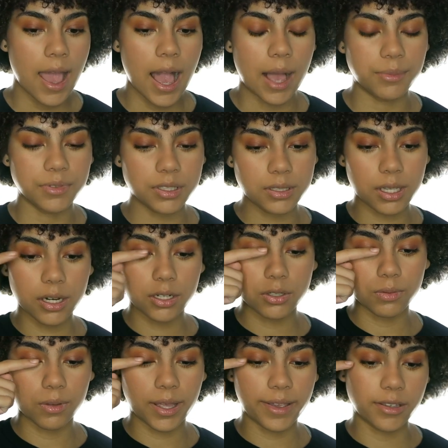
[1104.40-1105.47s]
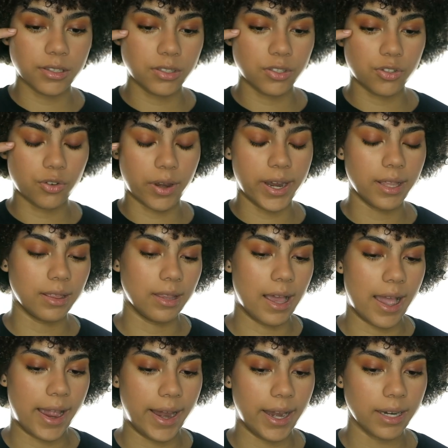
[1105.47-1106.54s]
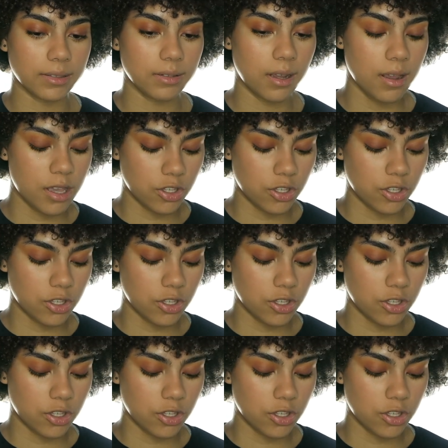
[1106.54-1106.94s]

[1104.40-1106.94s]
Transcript: I'm just gonna do like a straight line